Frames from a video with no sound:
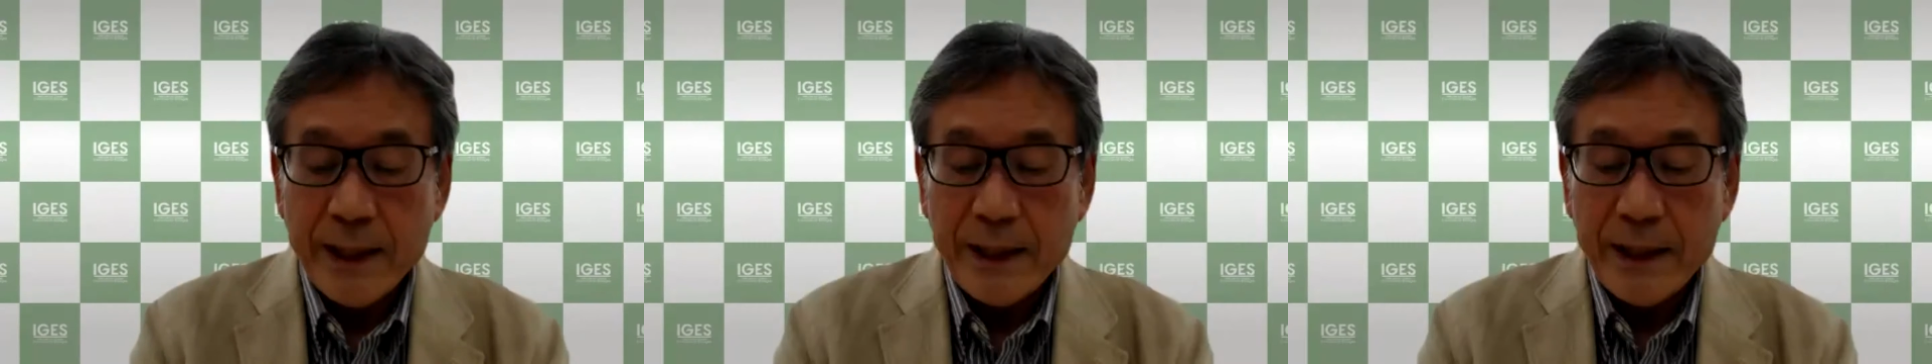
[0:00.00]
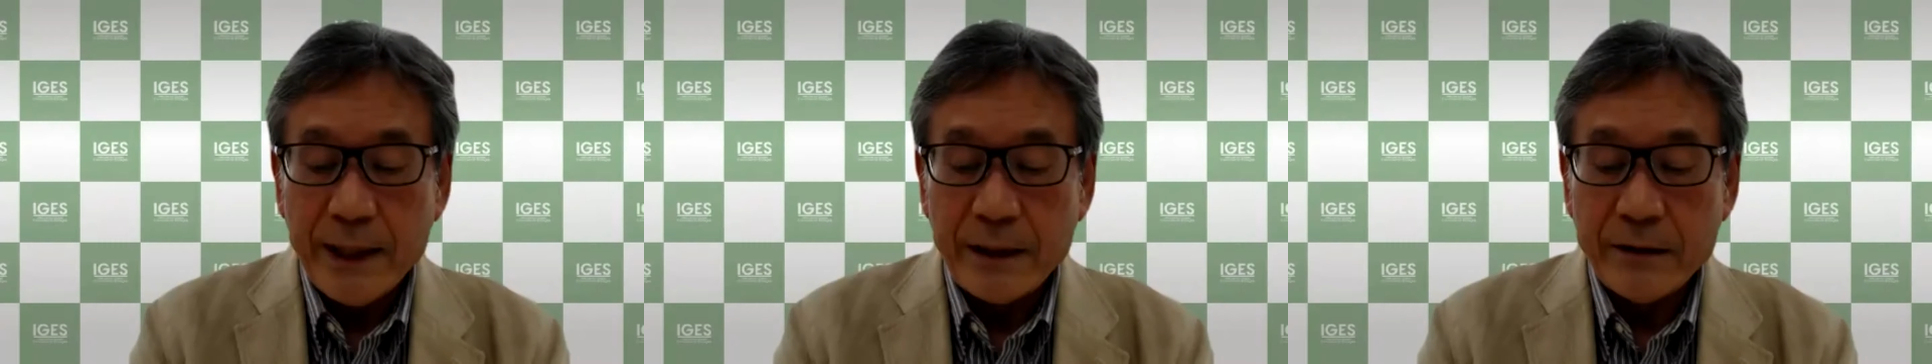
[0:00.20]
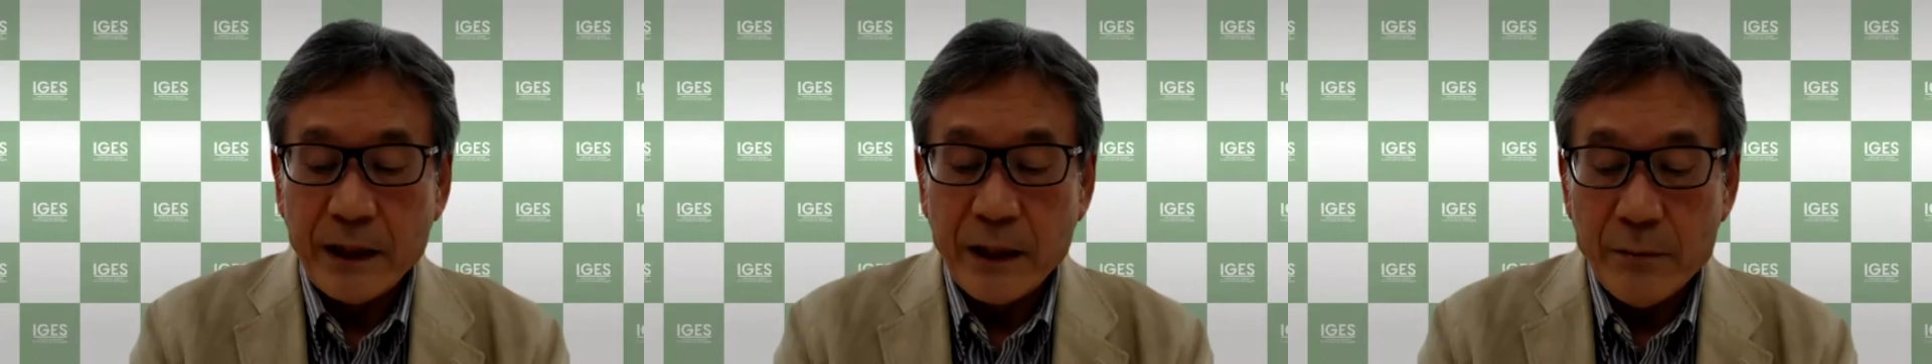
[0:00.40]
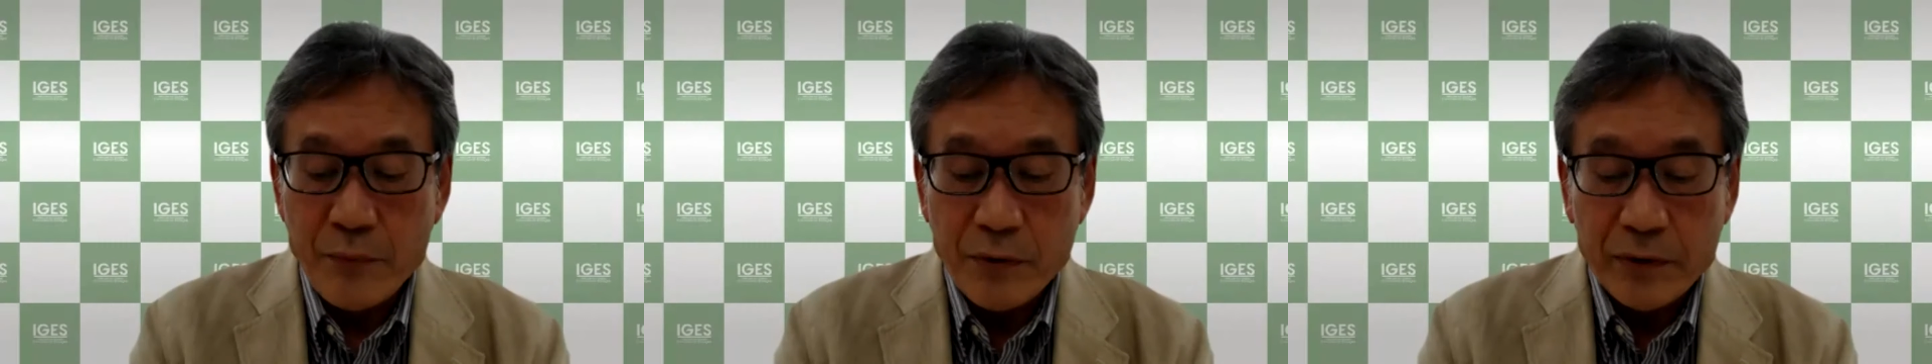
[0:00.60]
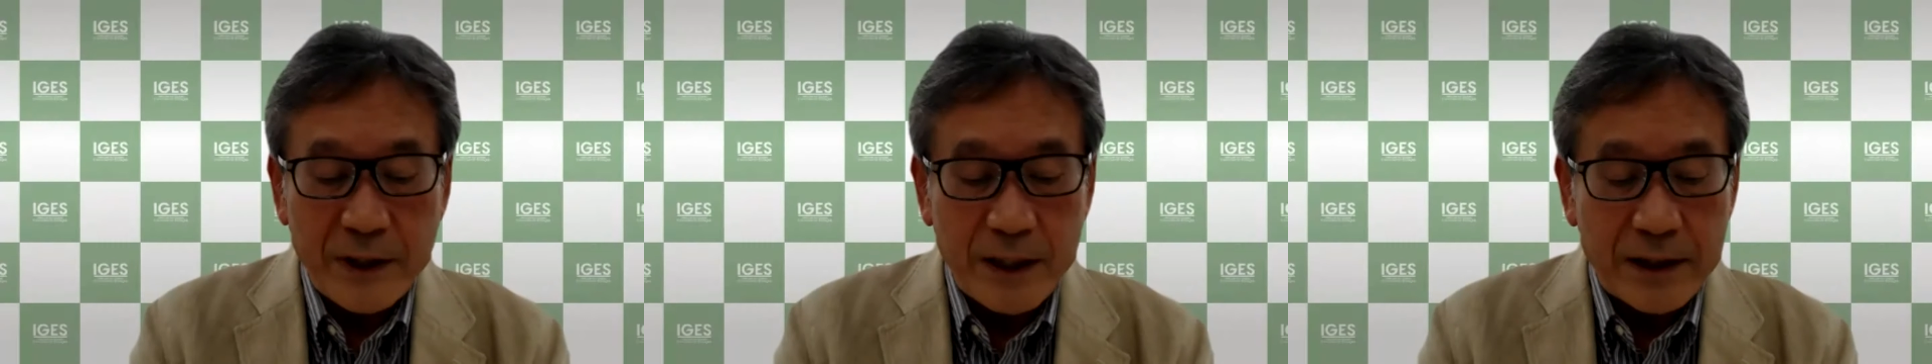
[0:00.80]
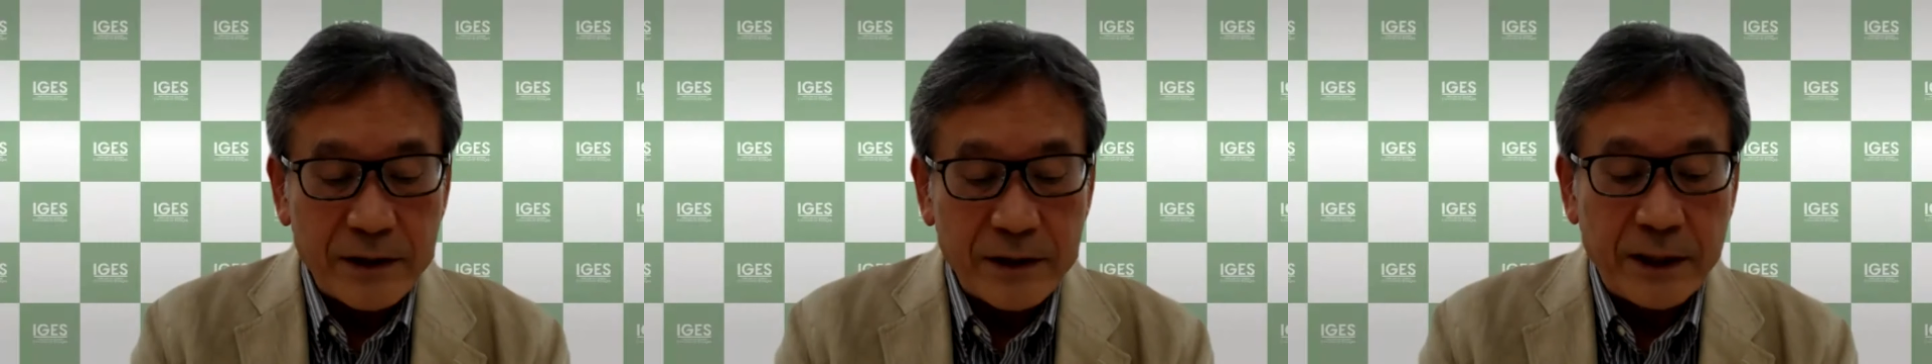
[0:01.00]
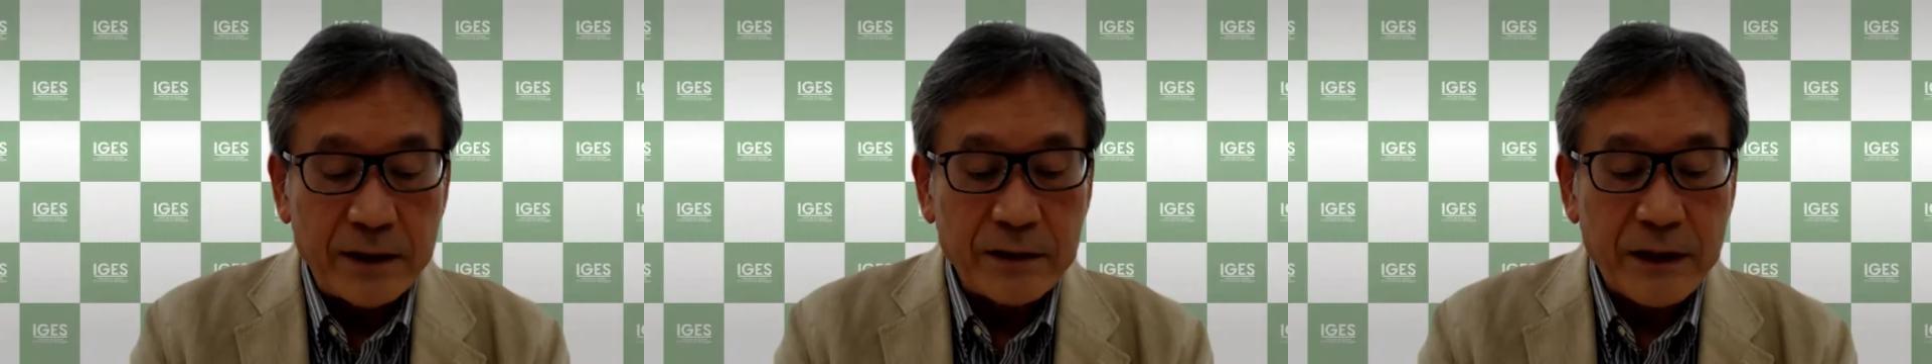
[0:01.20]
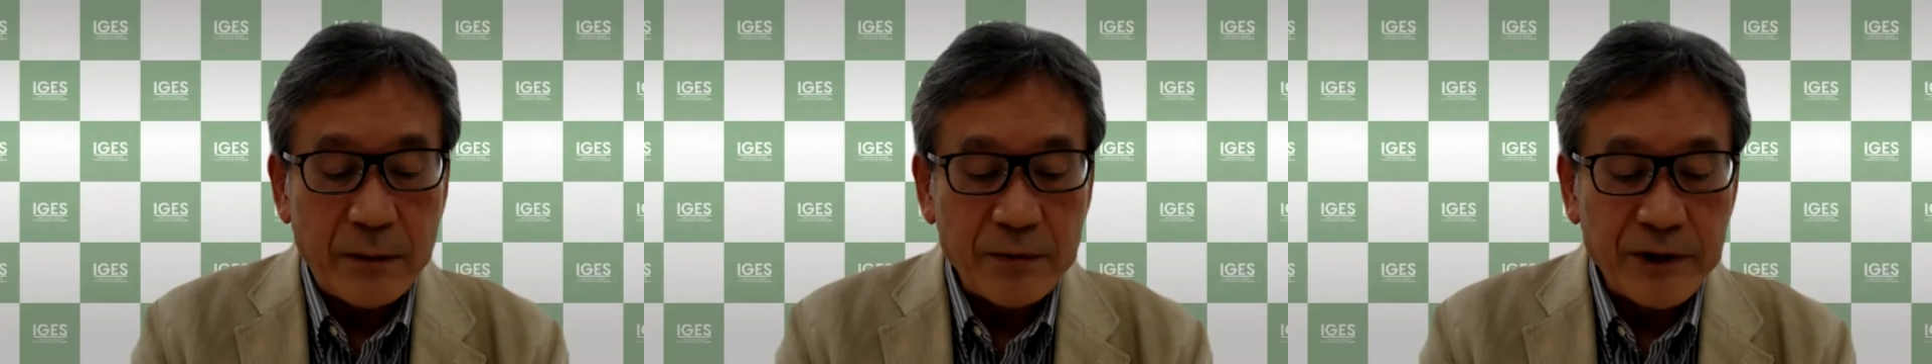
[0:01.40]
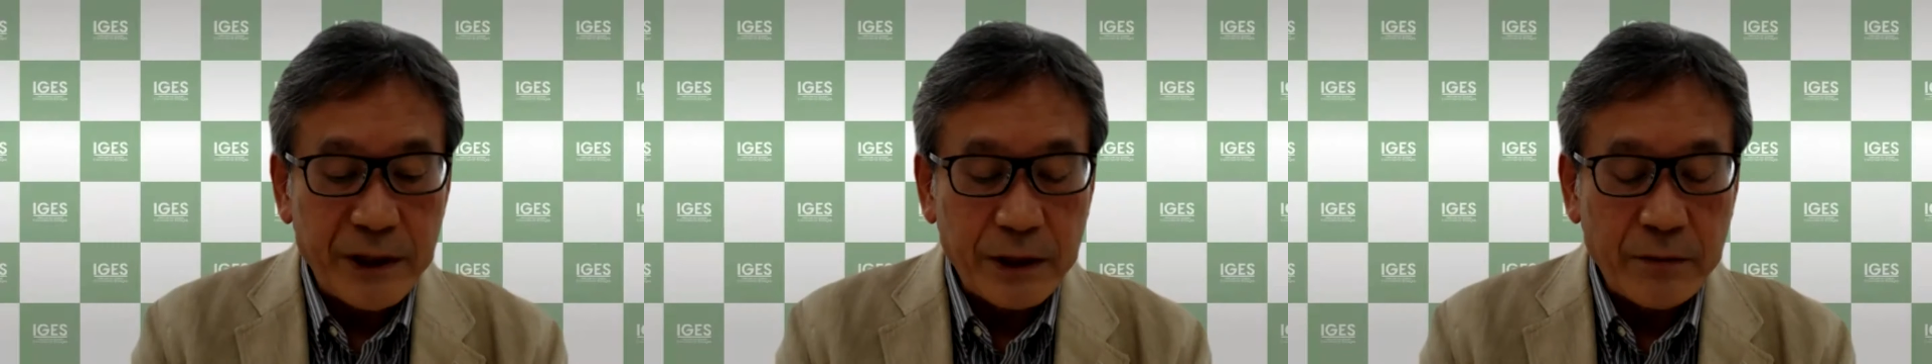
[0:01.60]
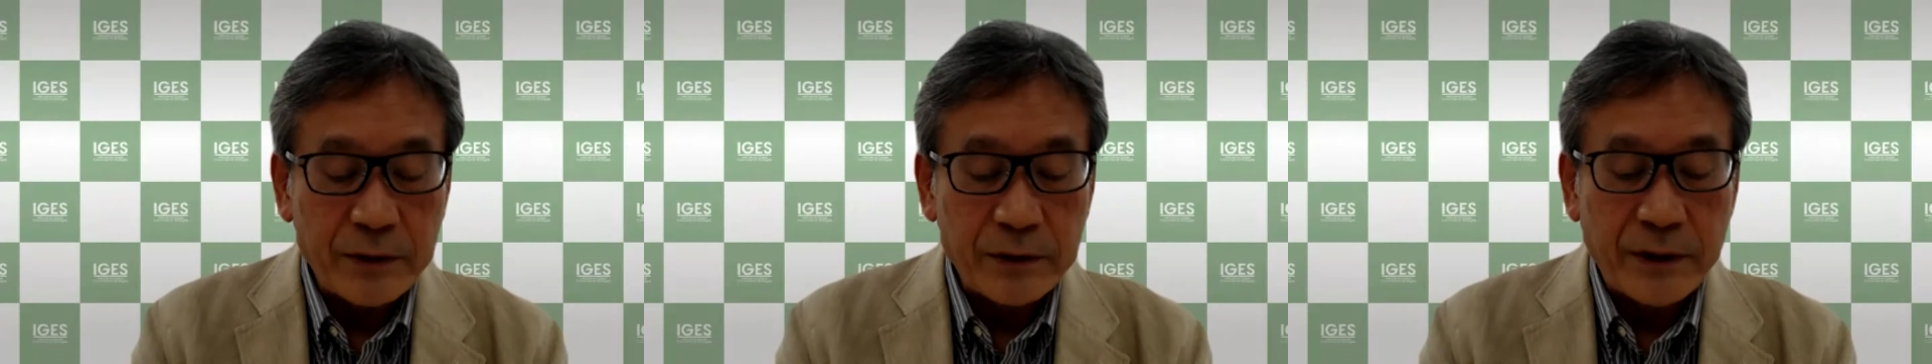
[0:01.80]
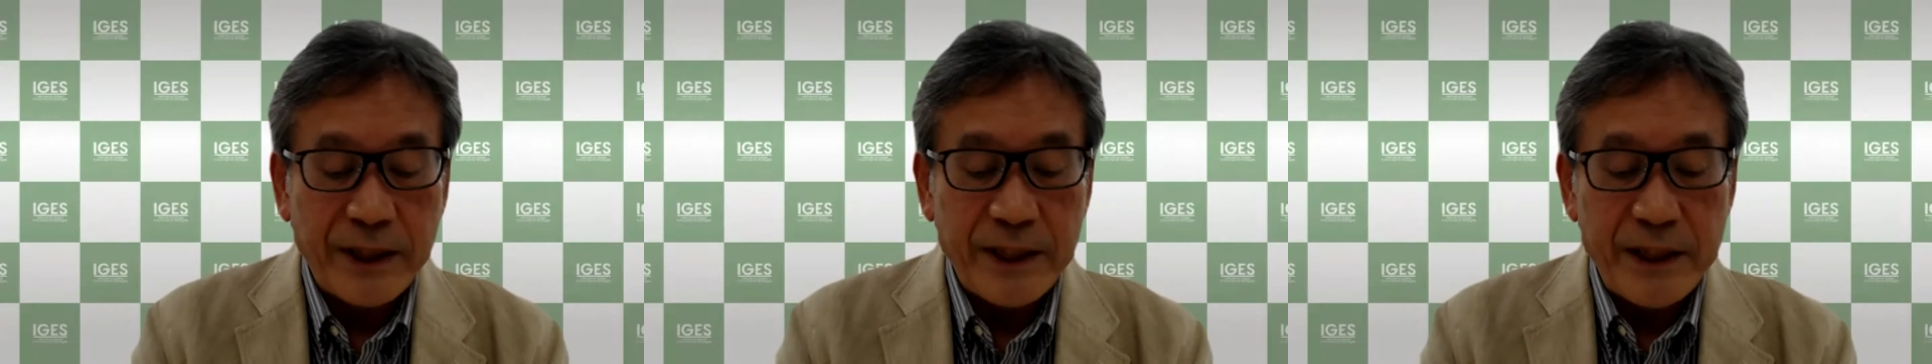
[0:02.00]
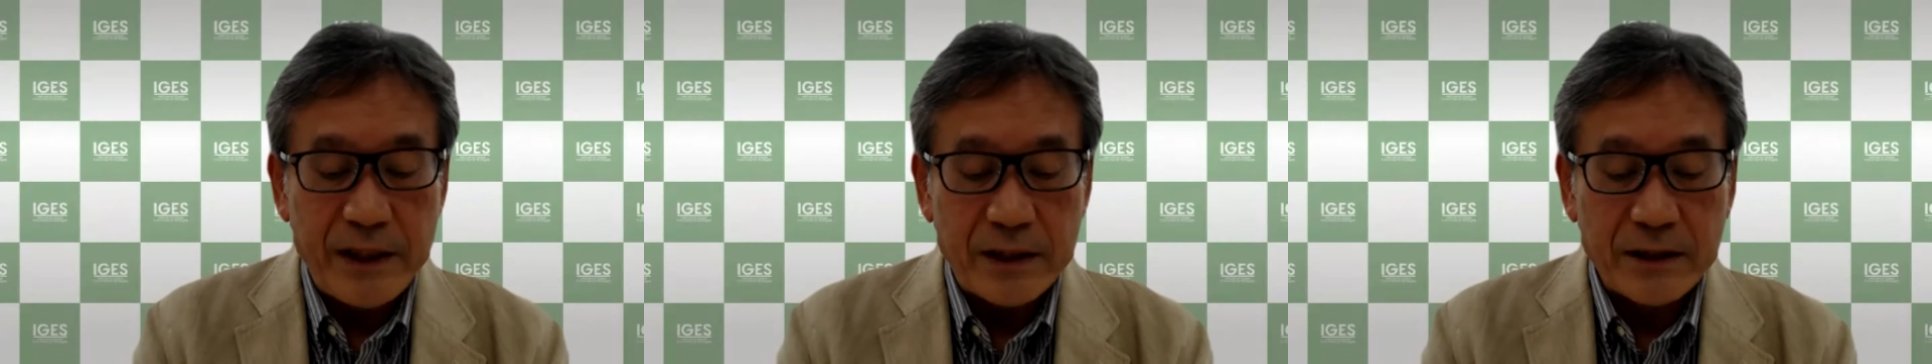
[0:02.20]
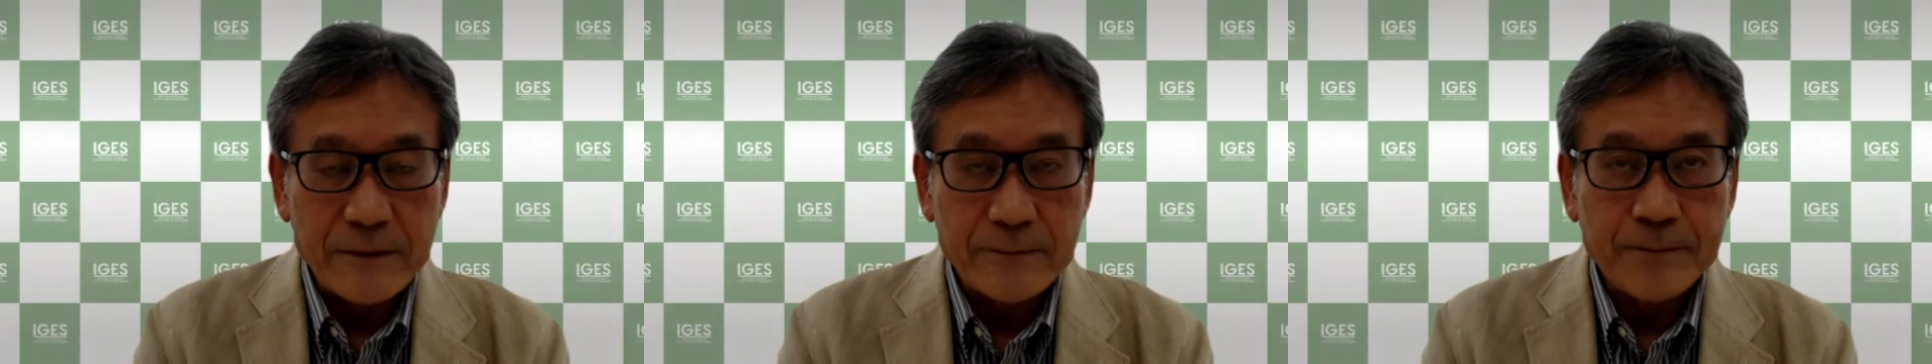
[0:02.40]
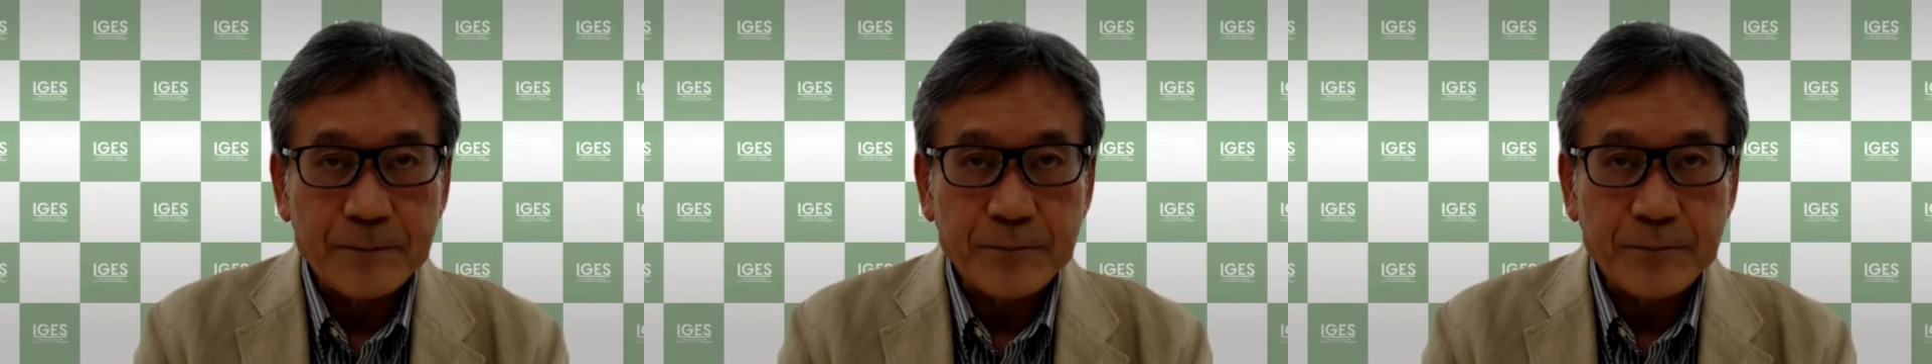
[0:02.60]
in importance in subsequent years.